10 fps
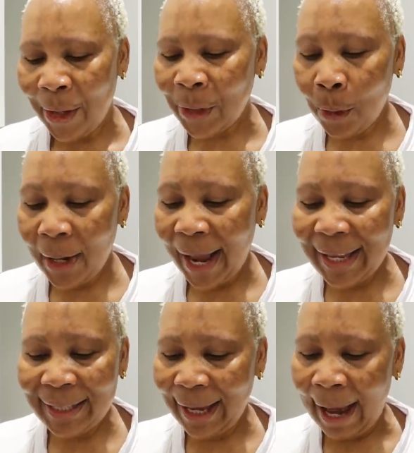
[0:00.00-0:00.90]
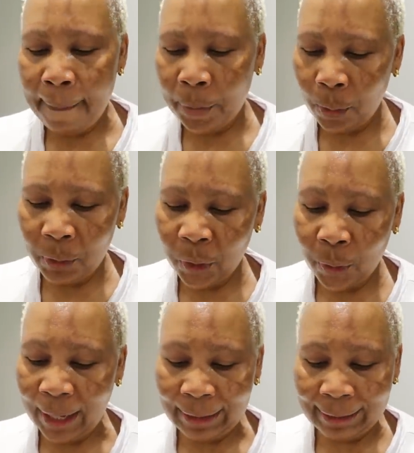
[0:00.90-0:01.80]
So guys, I promise you,
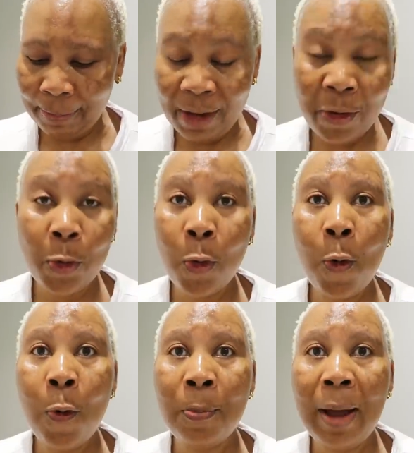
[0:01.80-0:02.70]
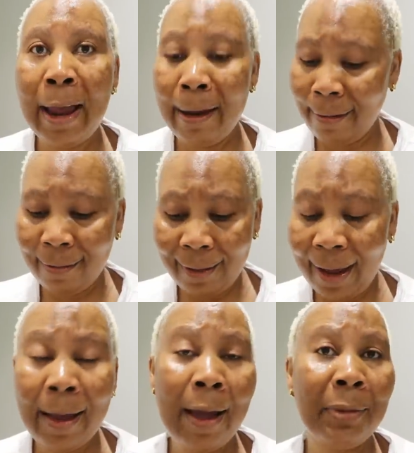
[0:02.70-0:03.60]
that's my new home.
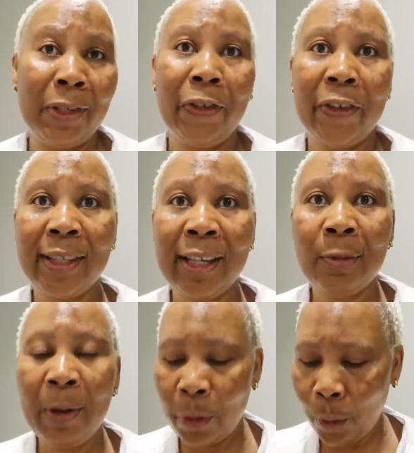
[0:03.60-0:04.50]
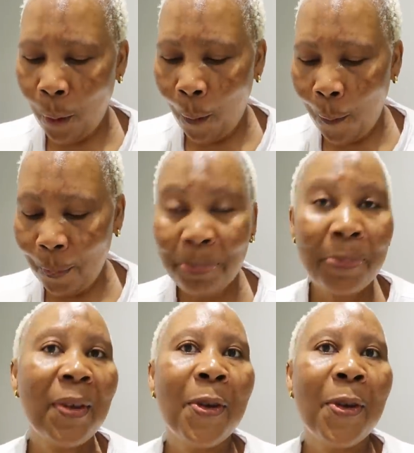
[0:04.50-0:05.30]
I'm serious, that's my new home.